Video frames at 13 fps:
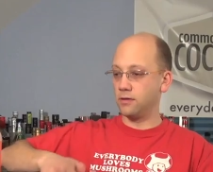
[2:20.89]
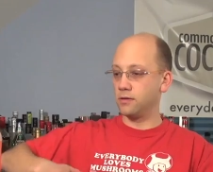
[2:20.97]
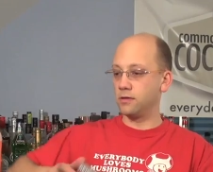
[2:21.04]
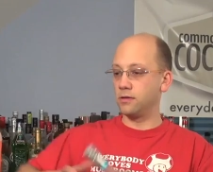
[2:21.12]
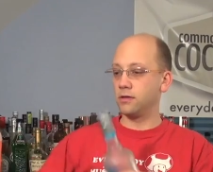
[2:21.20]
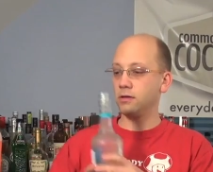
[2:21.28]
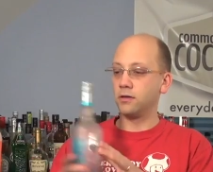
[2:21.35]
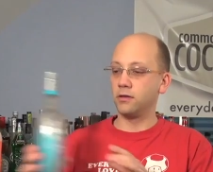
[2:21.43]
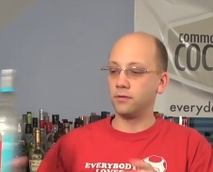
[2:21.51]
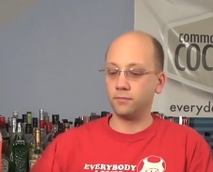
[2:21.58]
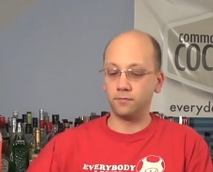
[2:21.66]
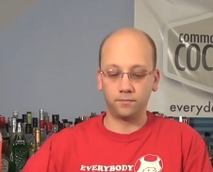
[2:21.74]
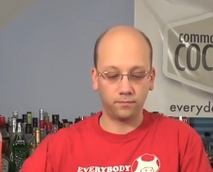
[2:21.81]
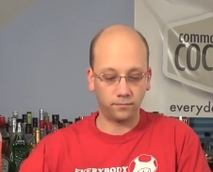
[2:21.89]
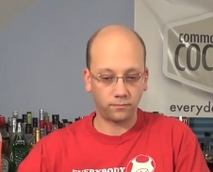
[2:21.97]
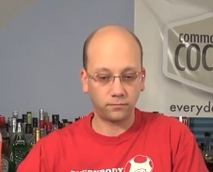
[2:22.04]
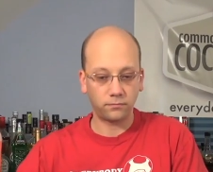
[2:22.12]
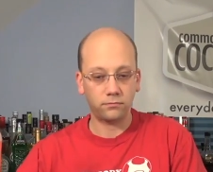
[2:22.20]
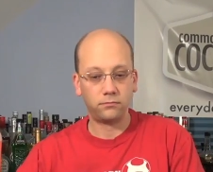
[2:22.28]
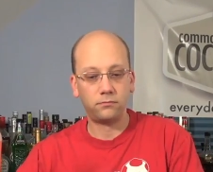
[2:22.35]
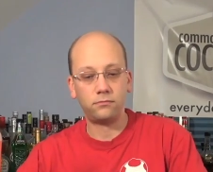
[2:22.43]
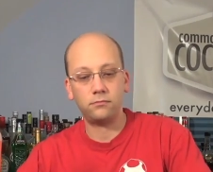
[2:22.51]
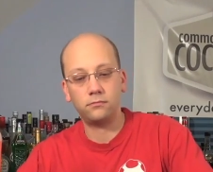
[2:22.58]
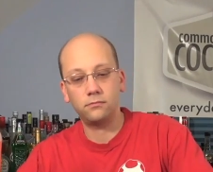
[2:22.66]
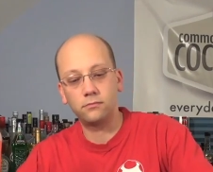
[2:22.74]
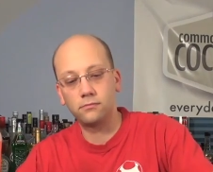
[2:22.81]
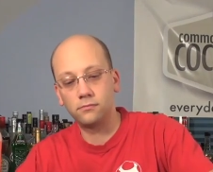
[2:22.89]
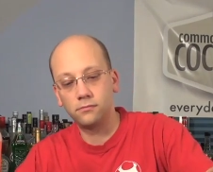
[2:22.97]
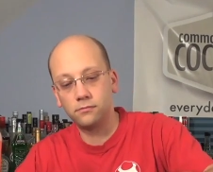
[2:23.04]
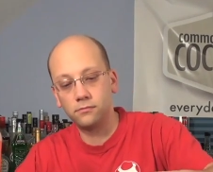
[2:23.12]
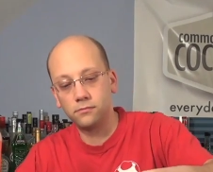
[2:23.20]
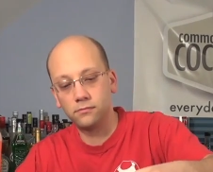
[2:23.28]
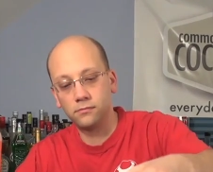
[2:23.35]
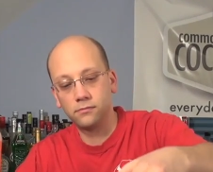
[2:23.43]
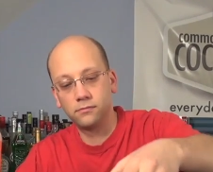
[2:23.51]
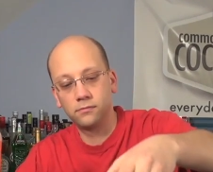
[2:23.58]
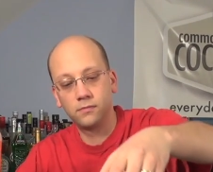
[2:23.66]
(no one is talking)